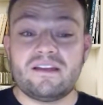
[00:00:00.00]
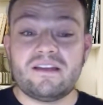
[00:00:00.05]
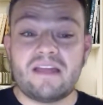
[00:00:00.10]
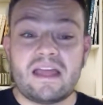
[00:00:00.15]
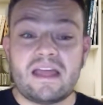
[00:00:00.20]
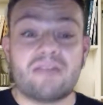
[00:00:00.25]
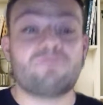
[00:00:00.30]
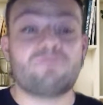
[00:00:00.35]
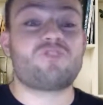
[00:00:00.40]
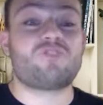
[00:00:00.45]

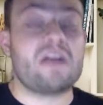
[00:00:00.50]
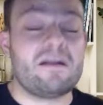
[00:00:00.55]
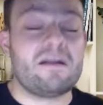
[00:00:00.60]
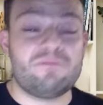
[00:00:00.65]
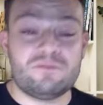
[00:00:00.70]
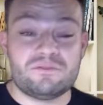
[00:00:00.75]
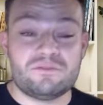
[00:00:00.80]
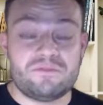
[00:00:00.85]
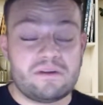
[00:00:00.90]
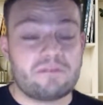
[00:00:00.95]
have
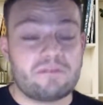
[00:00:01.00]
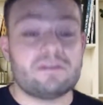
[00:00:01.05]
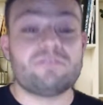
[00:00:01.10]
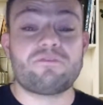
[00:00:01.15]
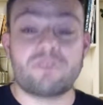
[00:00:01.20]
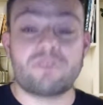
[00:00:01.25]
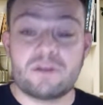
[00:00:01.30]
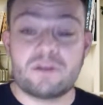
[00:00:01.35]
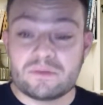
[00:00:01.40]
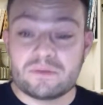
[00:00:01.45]
traveled very
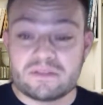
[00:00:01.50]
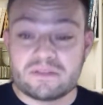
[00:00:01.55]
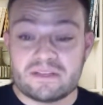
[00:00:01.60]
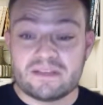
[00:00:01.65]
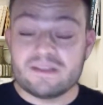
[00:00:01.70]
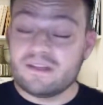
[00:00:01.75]
frequently